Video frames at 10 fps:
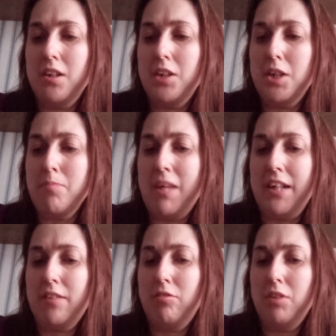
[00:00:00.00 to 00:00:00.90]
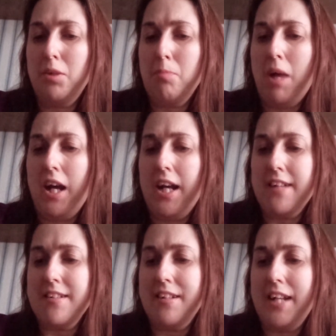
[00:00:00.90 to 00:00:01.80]
Jamea Group
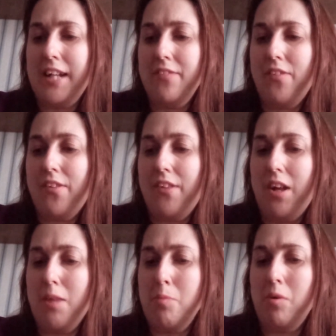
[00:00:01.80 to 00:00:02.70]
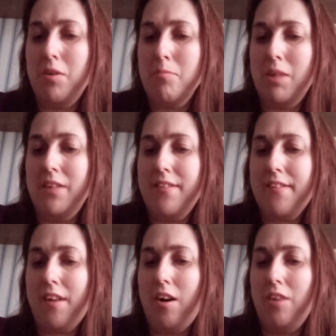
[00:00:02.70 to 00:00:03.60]
has announced the appointment
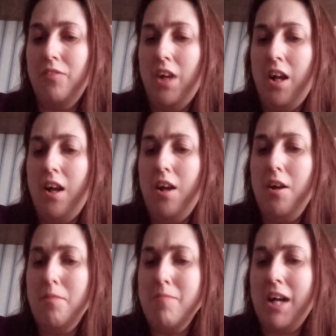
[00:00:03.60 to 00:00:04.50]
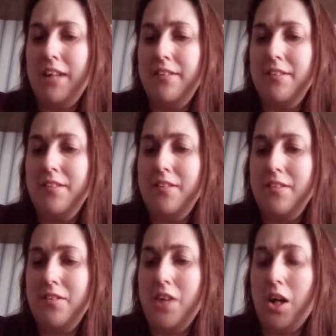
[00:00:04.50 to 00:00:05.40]
of Iman
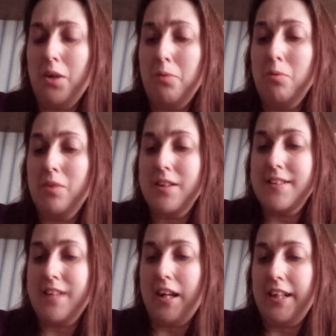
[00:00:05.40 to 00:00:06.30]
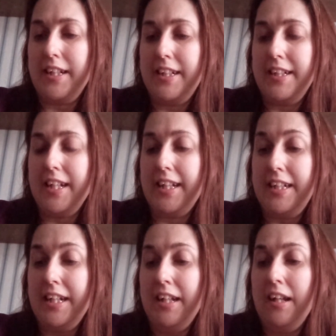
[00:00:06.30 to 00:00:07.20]
Zahini
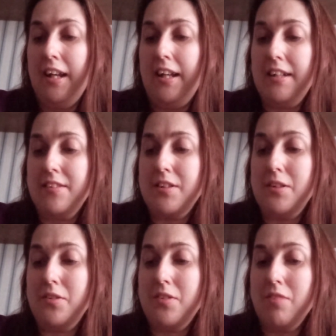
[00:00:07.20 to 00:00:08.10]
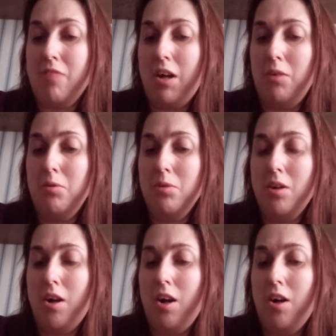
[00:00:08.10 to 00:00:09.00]
uh, to the role
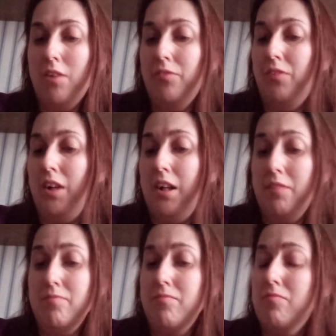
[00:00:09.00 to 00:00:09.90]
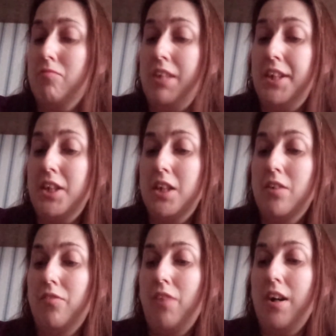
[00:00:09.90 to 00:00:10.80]
of uh, Regional
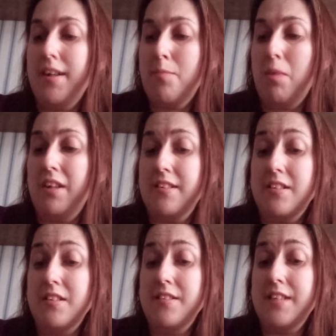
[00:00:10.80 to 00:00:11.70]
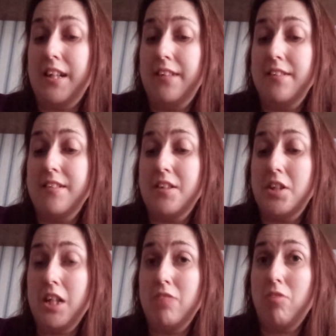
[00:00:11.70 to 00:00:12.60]
Vice President and
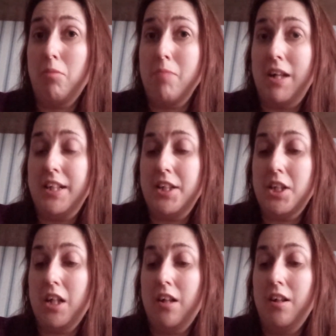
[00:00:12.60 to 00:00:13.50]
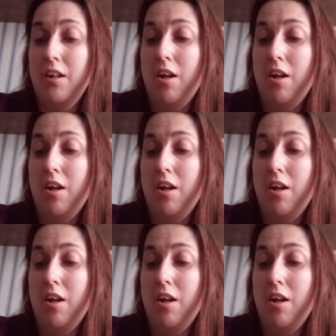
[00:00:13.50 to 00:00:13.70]
General Manager